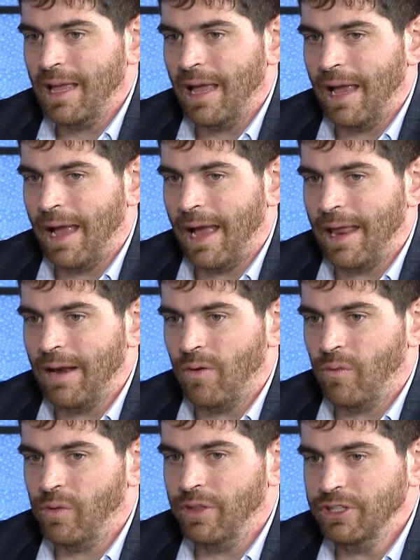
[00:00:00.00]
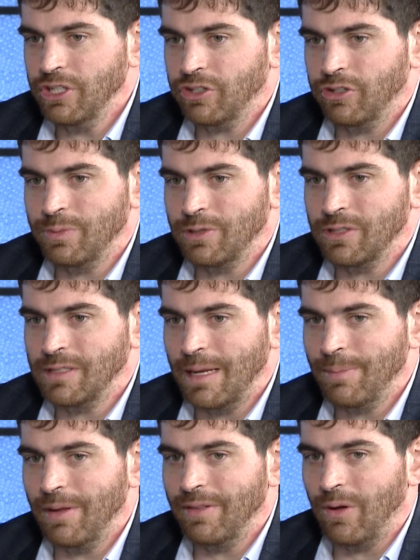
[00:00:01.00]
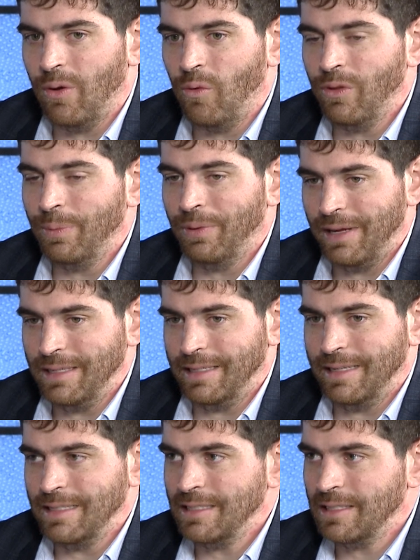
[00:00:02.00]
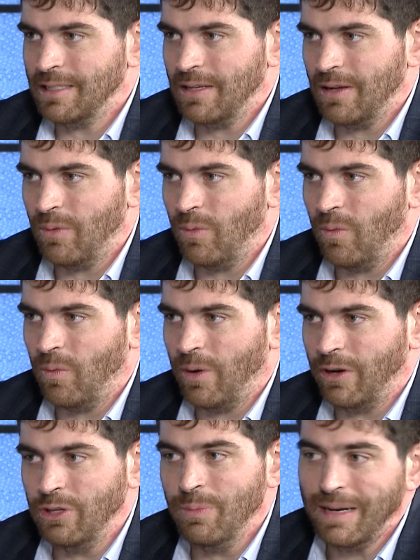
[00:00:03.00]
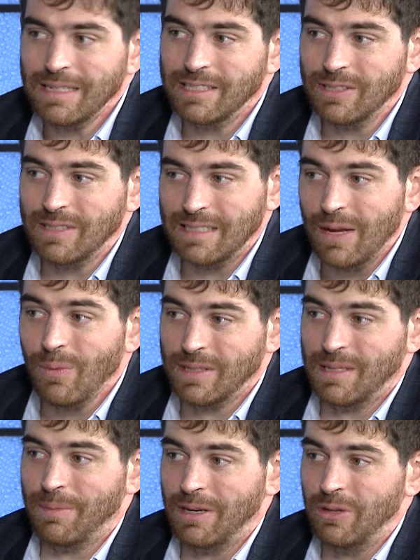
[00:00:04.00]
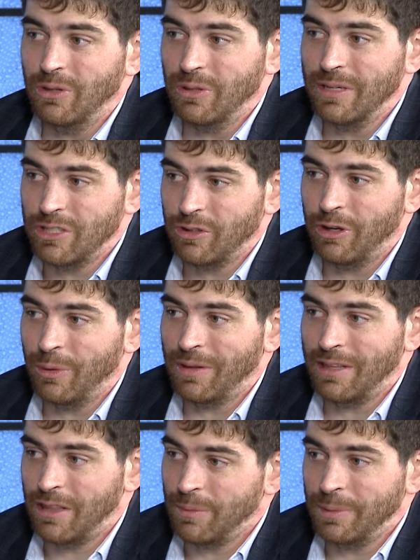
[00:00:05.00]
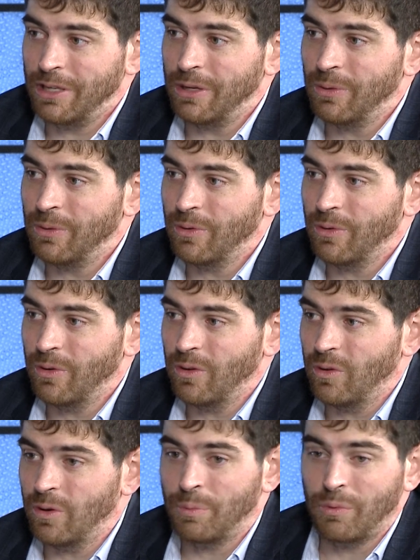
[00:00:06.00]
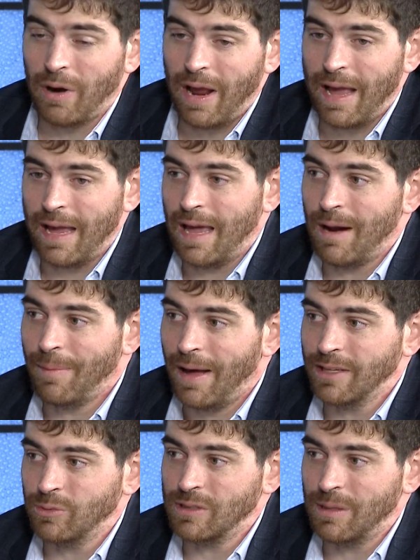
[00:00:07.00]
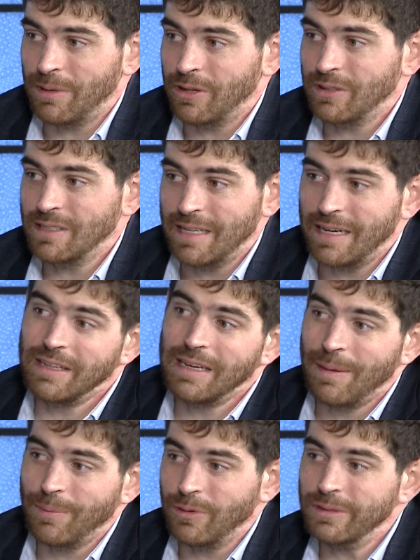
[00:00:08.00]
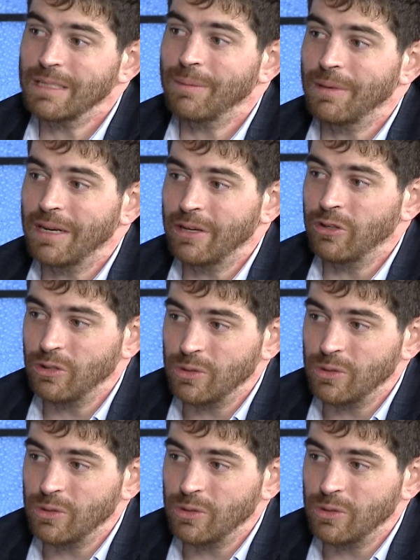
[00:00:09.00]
And religious groups are some of the only places where you might still sit with somebody who you disagree with in the pew, or pray at a mosque with somebody, or sit in the temple with somebody who